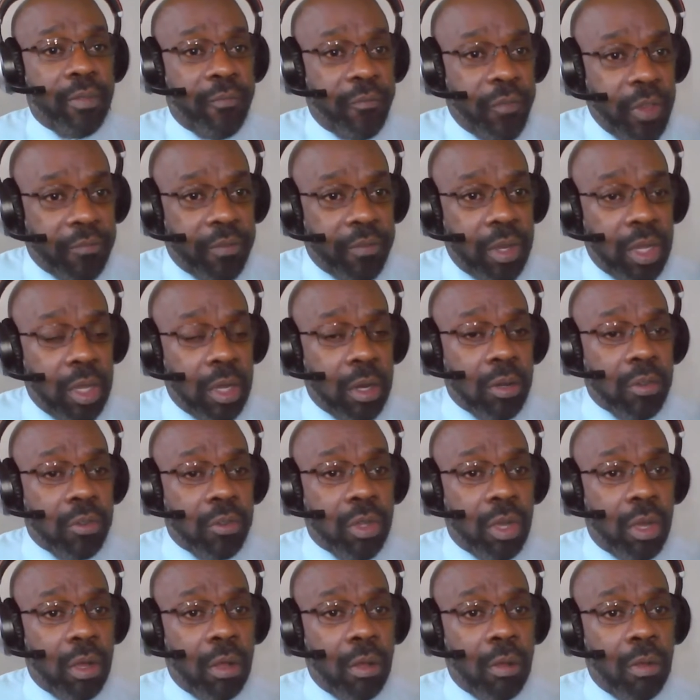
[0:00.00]
50
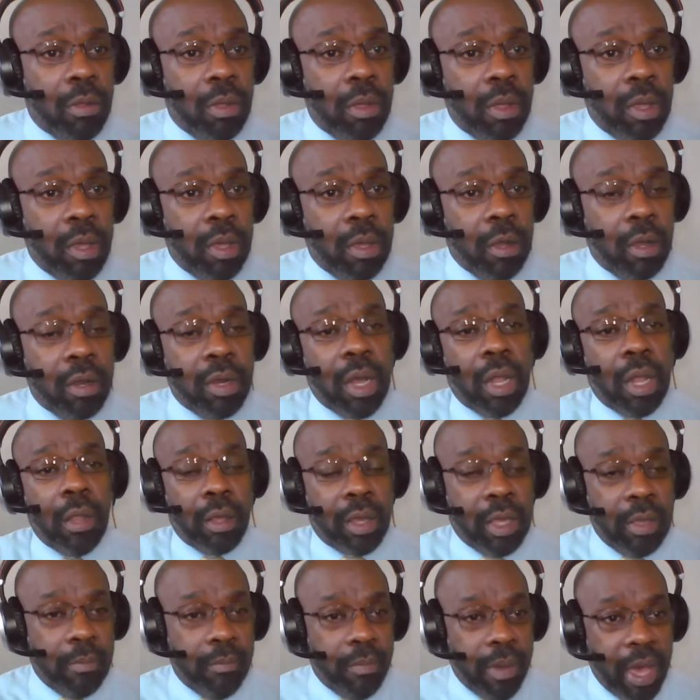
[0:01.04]
years old you're not
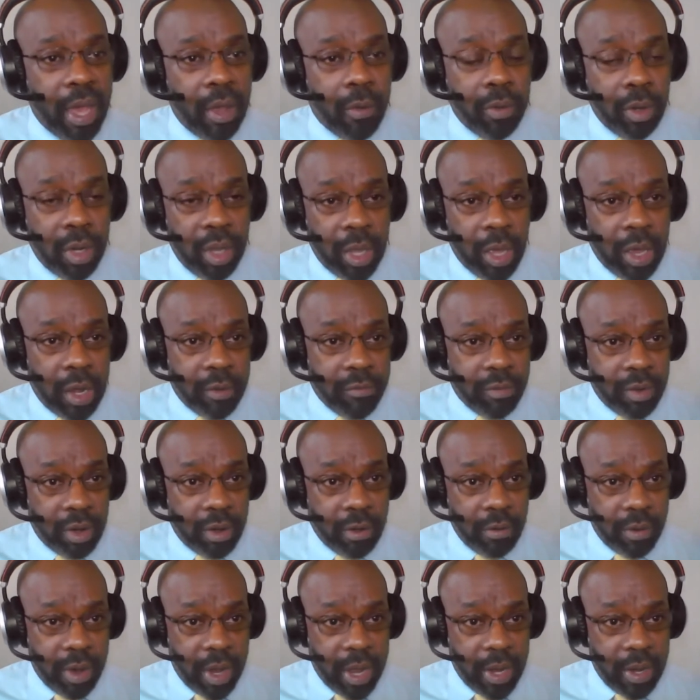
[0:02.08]
looking back with a lot of
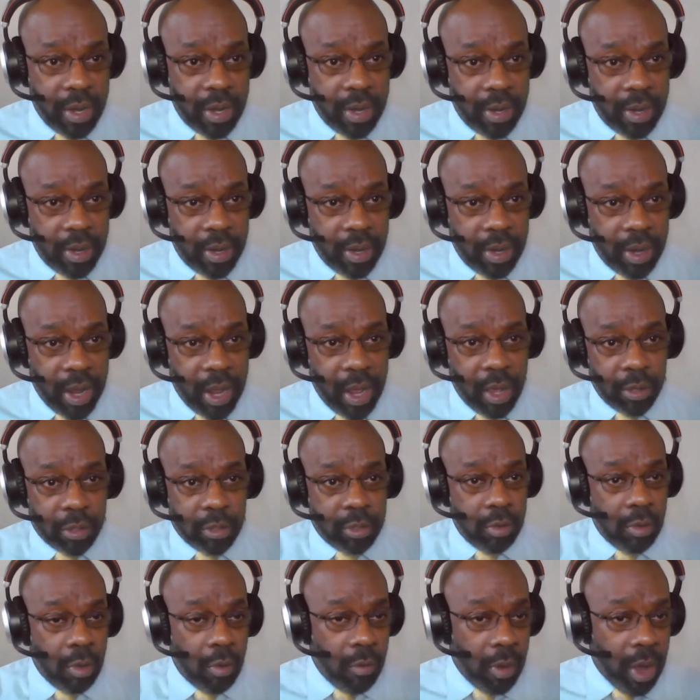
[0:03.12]
regret as
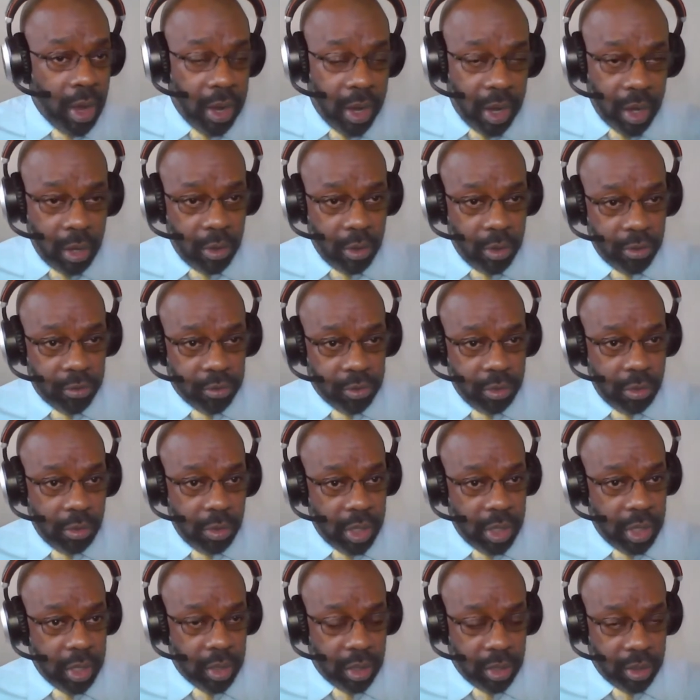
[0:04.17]
to mm-hmm. well, why did i go to school
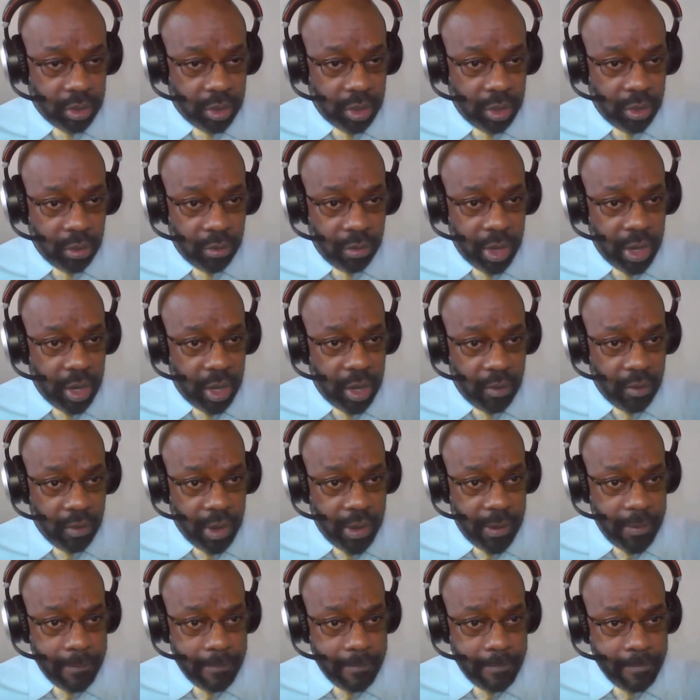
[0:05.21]
and get this degree
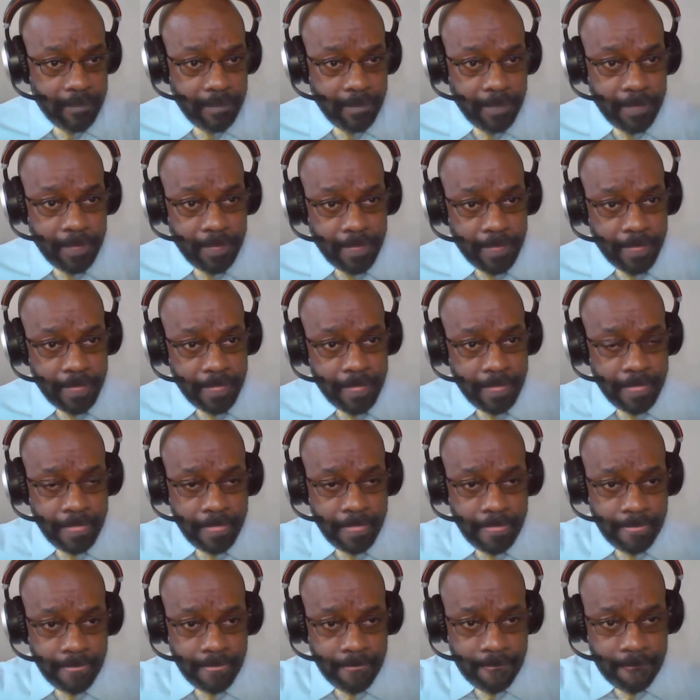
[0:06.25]
anyway mm-hmm.
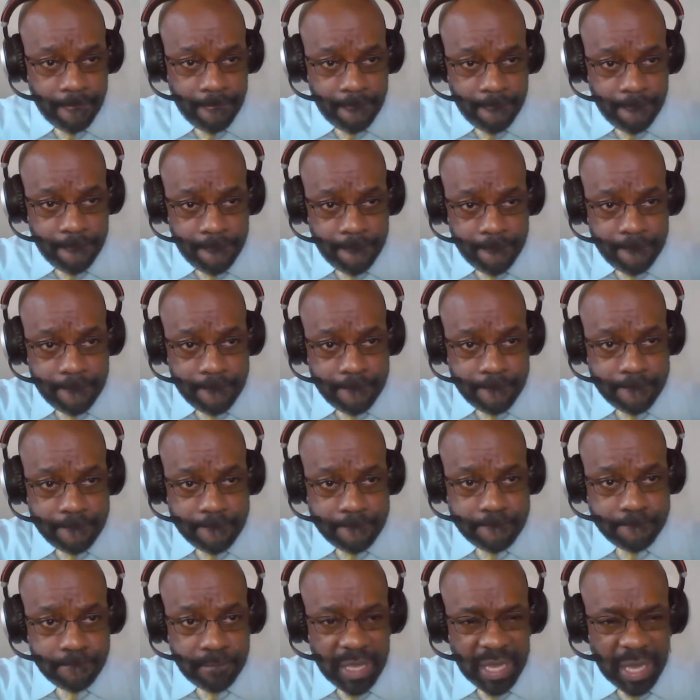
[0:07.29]

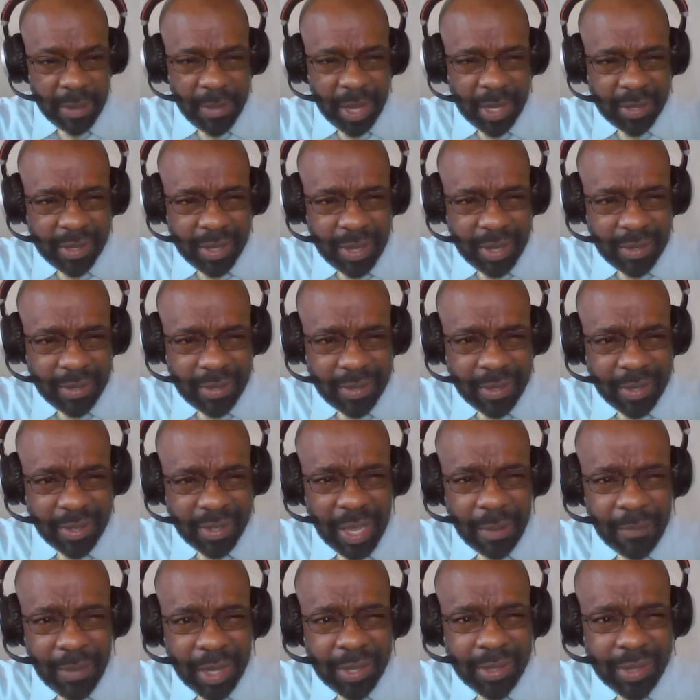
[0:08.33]
Very does that make sense does
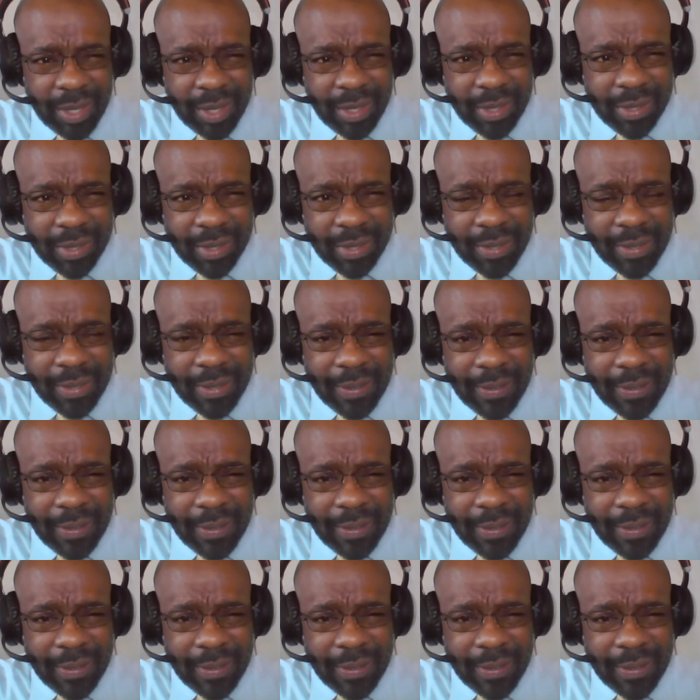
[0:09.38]
that make sense yeah